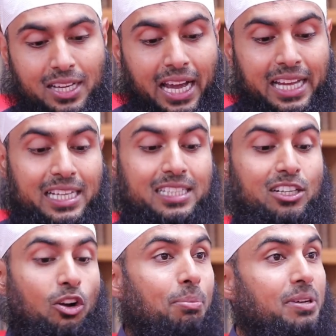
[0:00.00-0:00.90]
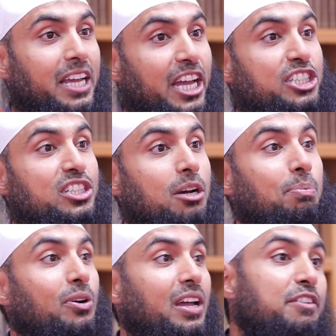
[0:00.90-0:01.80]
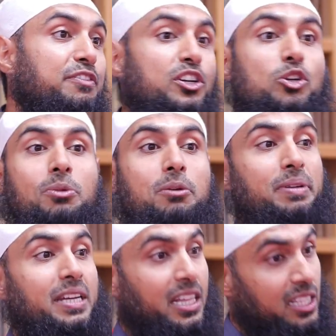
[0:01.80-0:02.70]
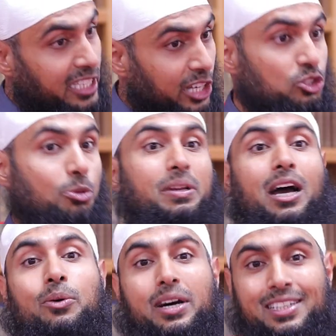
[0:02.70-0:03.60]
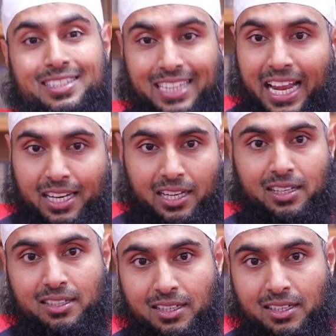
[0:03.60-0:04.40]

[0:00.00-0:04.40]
And it is an obligation upon every human being. And this has to be our understanding.